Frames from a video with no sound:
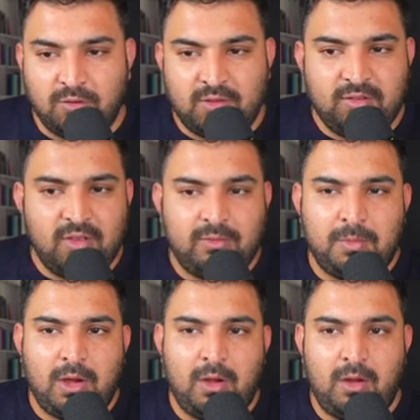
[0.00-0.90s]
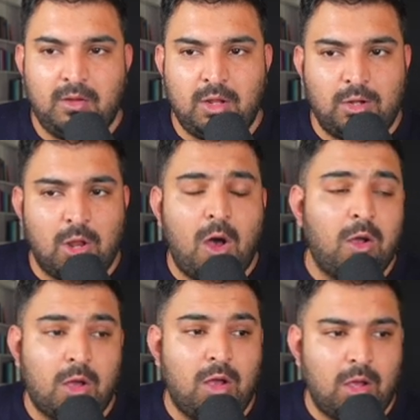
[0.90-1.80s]
this is where the
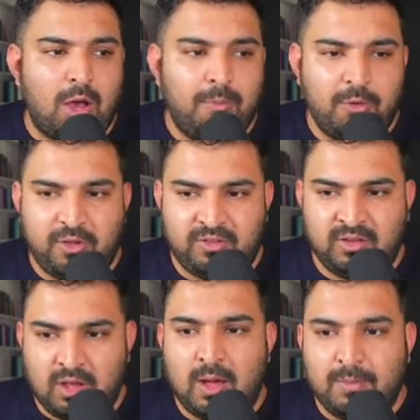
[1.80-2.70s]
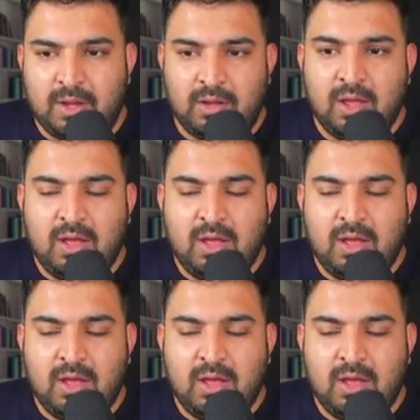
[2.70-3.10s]
TokCommerce come in.